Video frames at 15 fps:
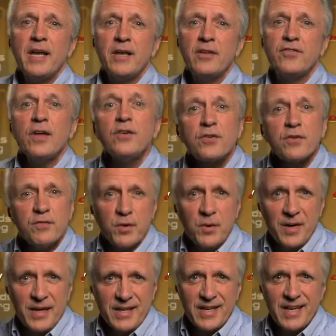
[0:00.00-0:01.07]
is
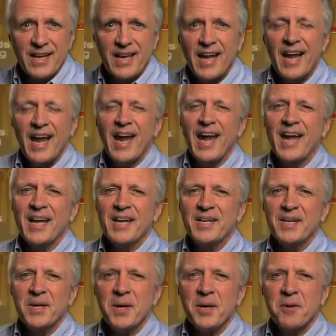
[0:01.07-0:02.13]
interviewing.
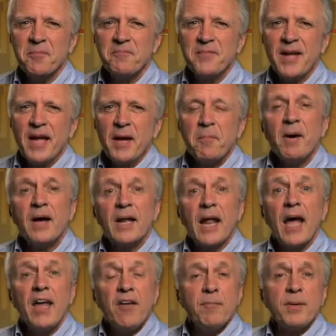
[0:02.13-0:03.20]
And but
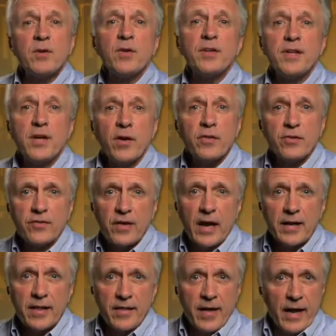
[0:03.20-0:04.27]
I have been on the other
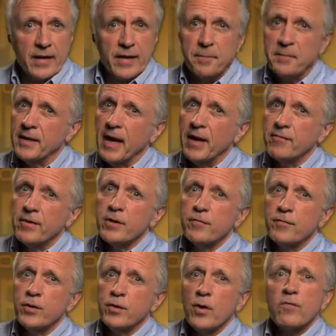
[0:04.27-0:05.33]
side of that. I mean, I've
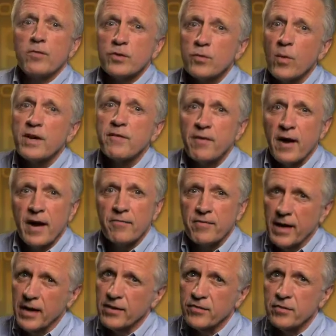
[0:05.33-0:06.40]
interviewed over
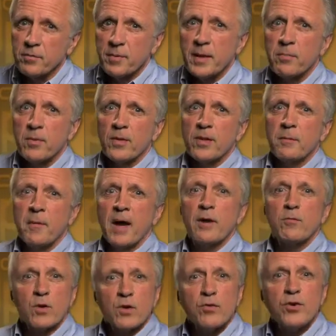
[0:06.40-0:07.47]
25,000 people in my
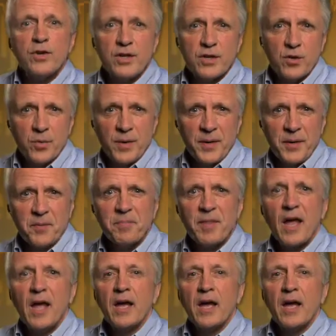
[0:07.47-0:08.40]
recruiting career.